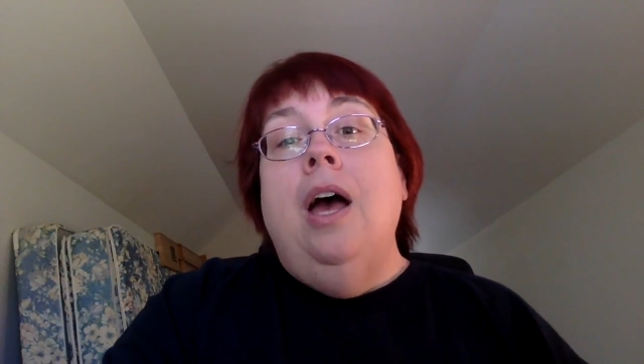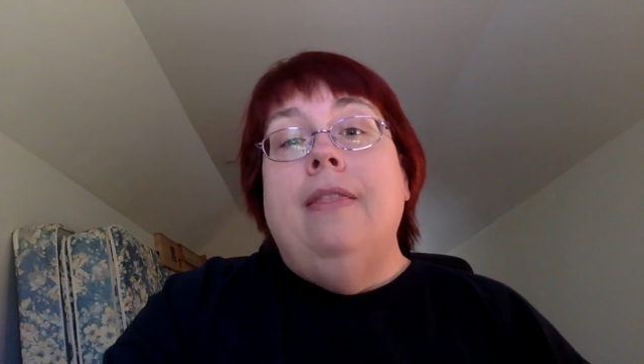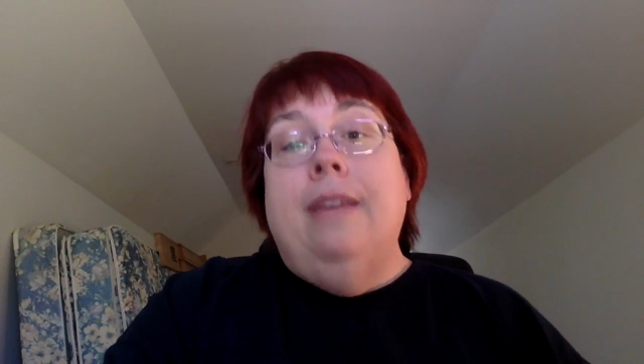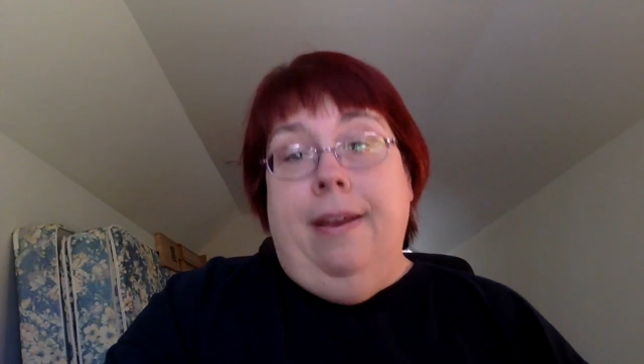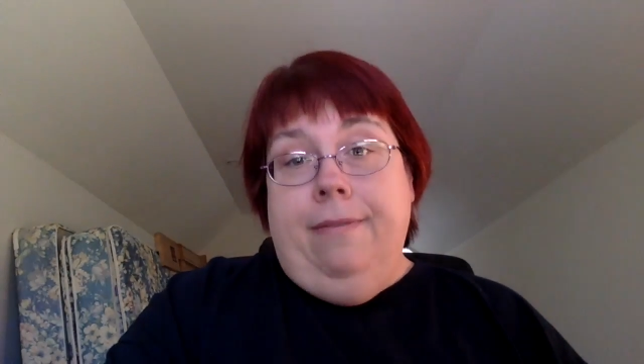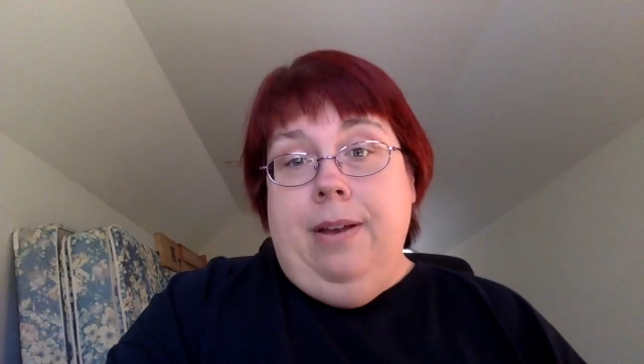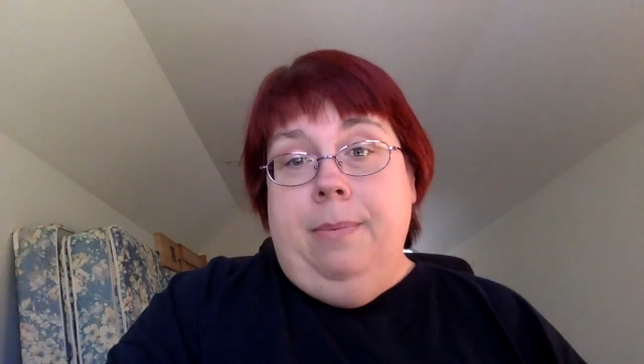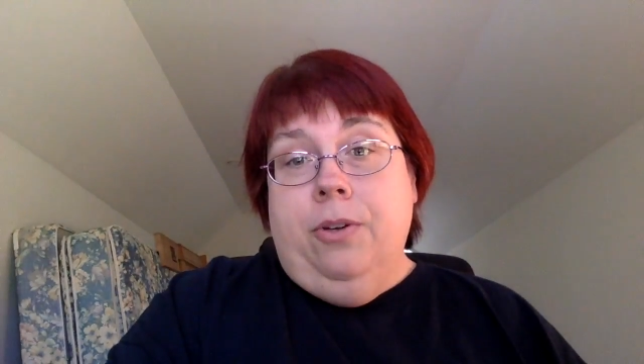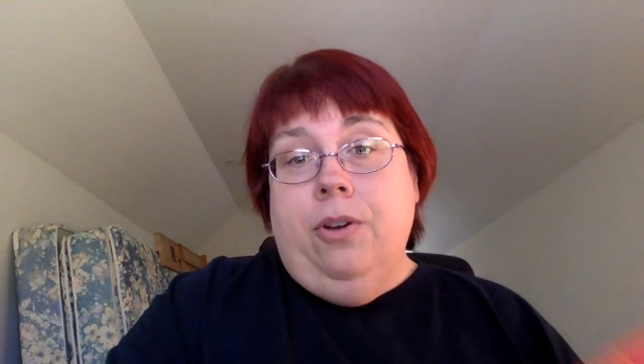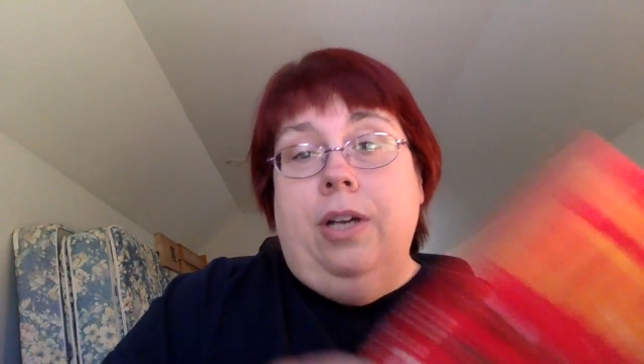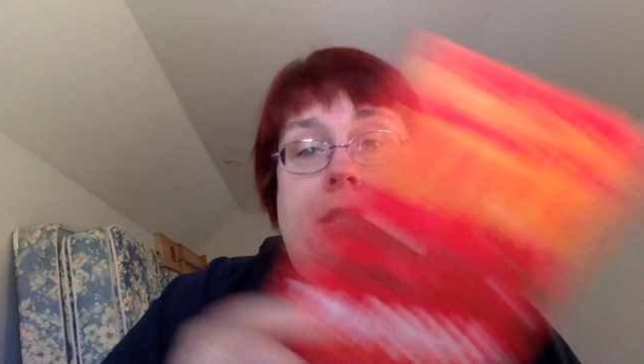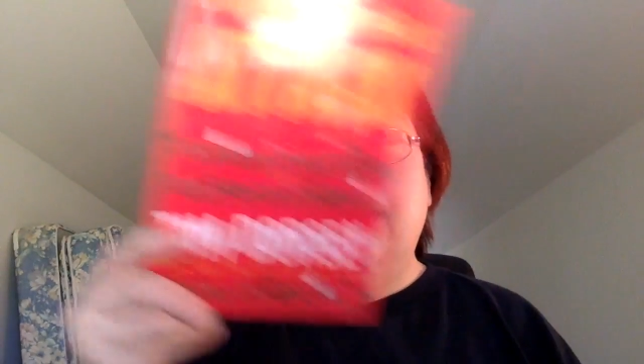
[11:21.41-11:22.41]
that I've come
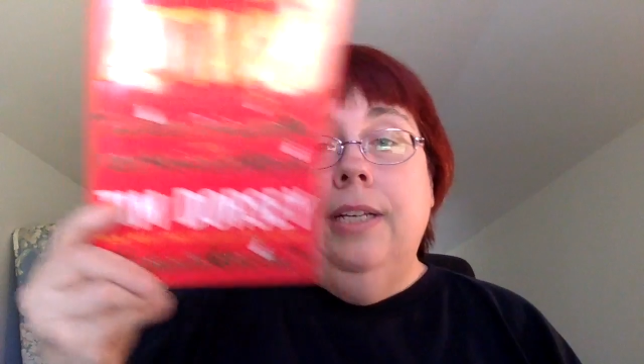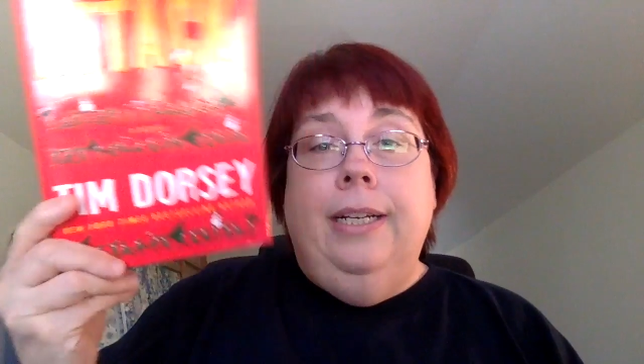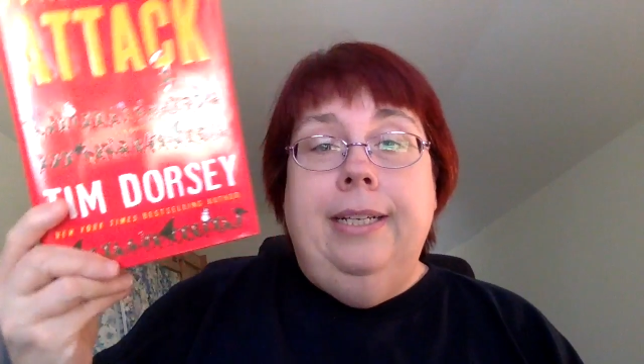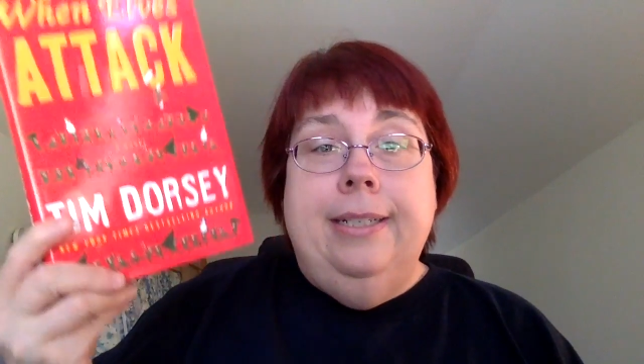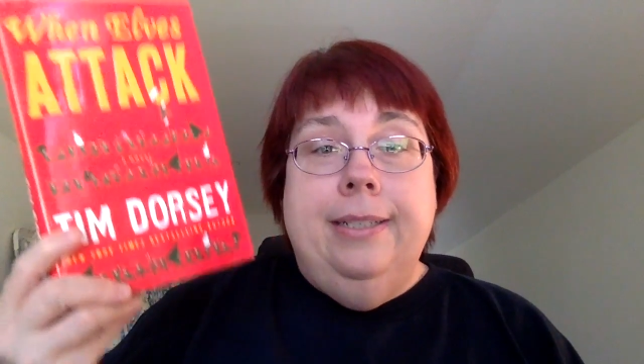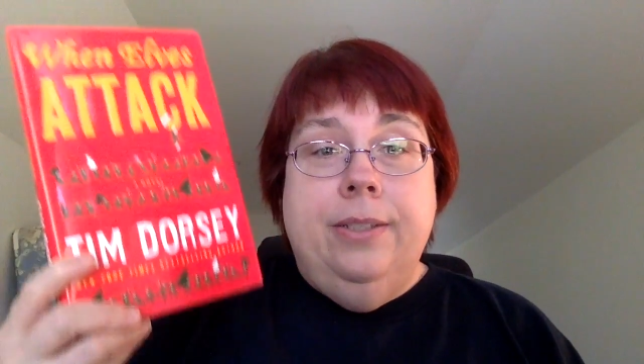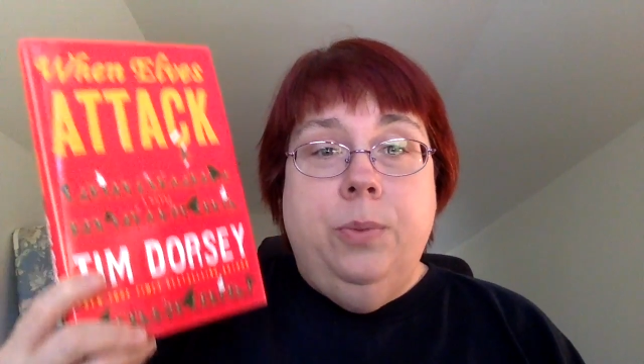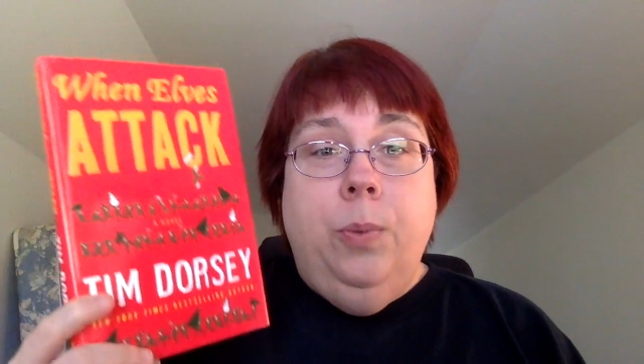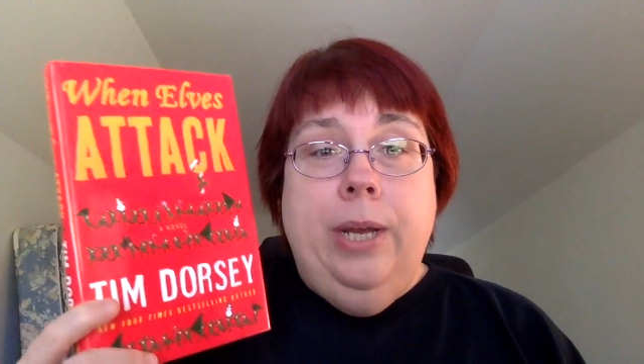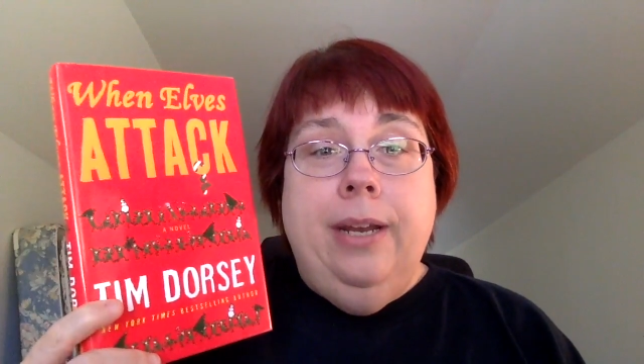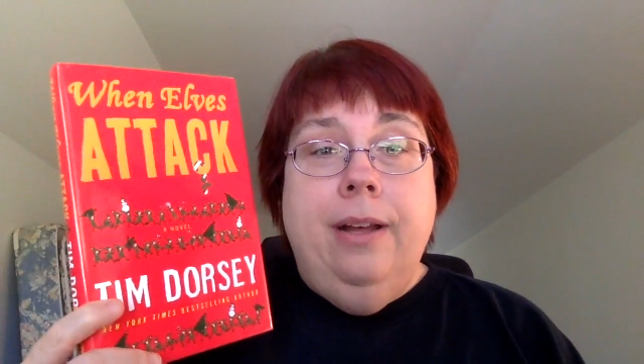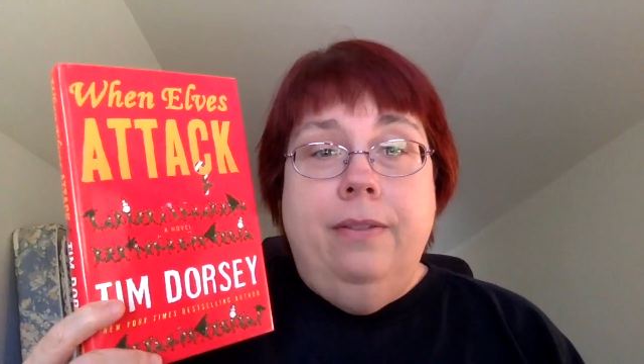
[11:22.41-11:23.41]
across, and it is
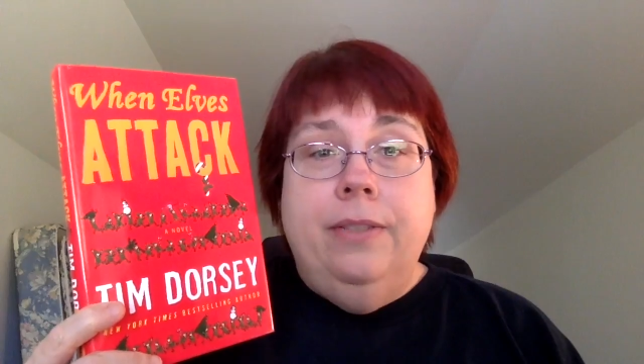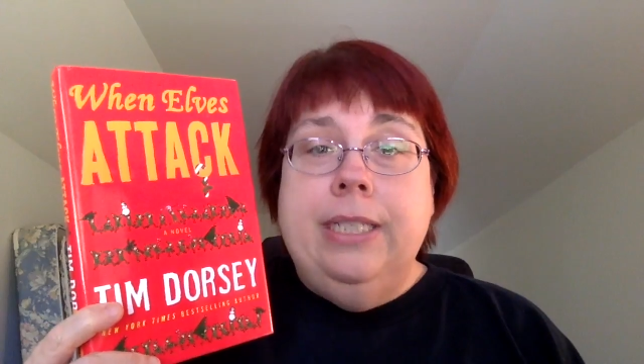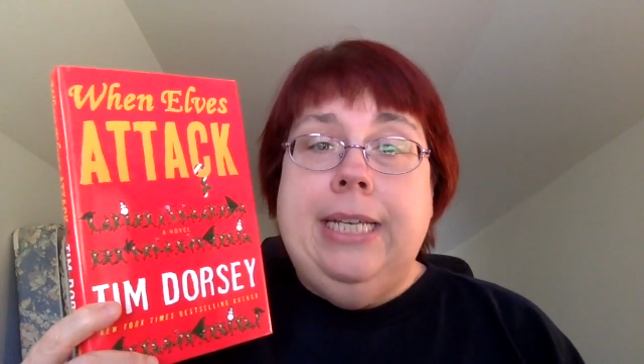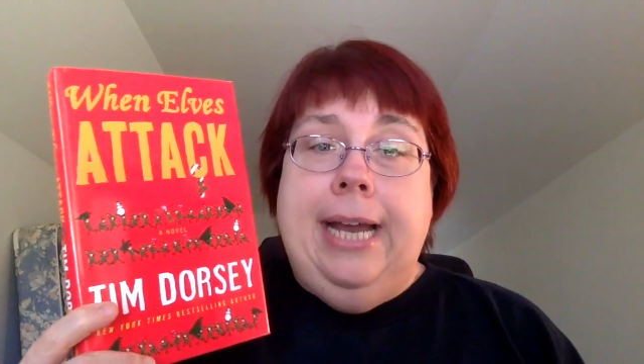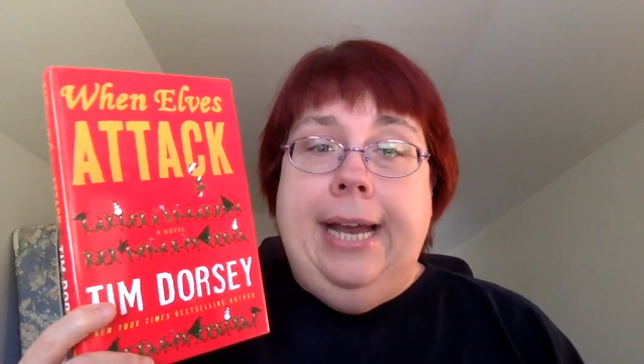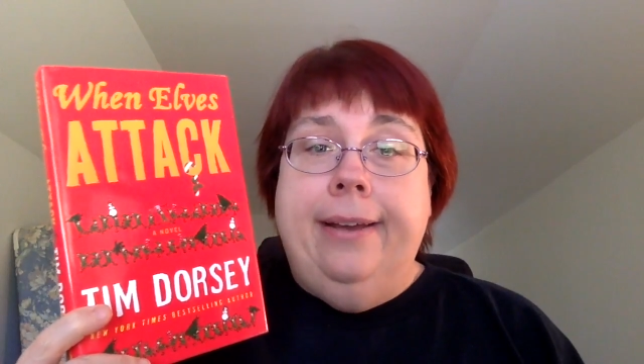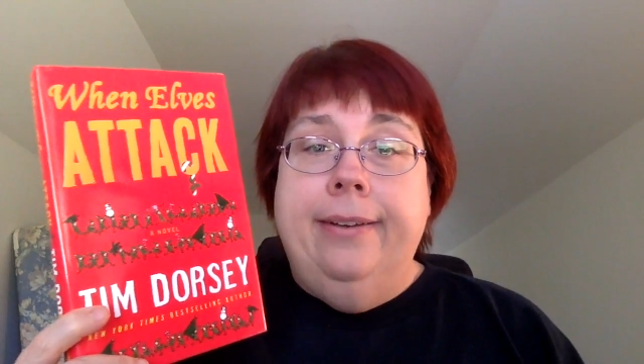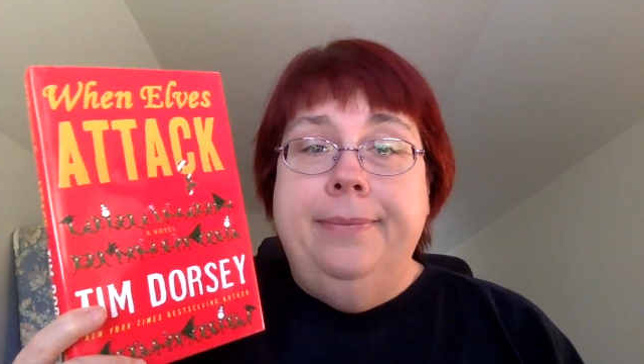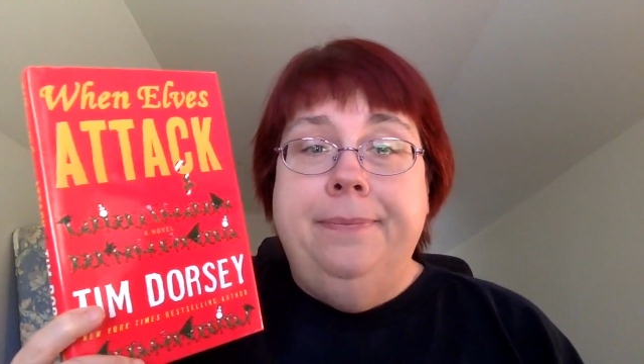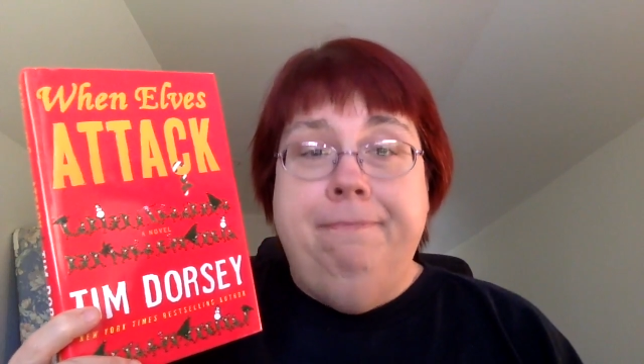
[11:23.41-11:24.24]
When Elves Attack.